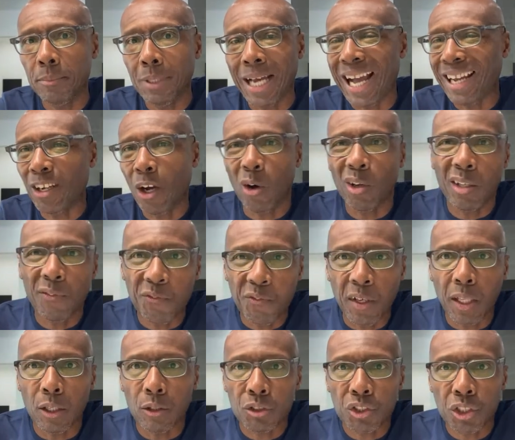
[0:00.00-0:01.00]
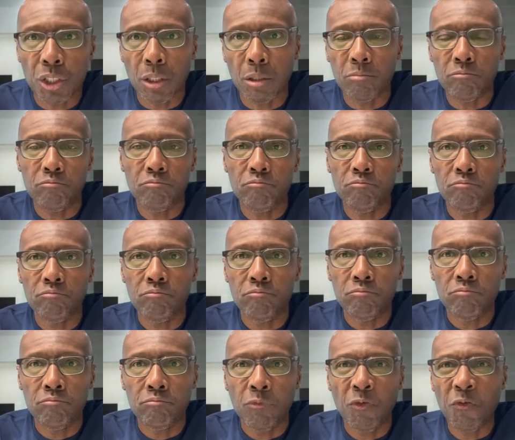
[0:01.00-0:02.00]
I call it fellowship,
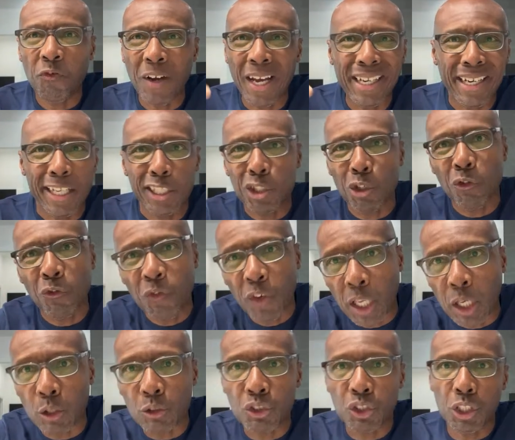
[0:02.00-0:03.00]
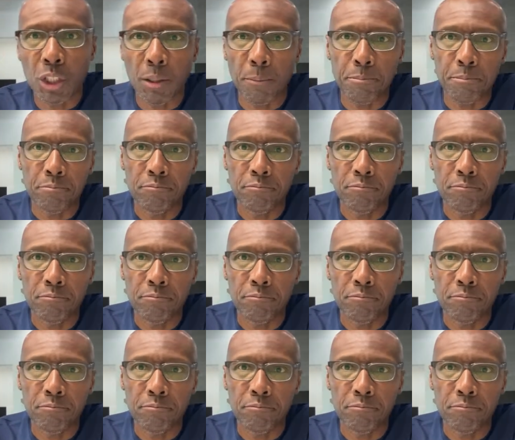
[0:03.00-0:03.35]
financial fellowship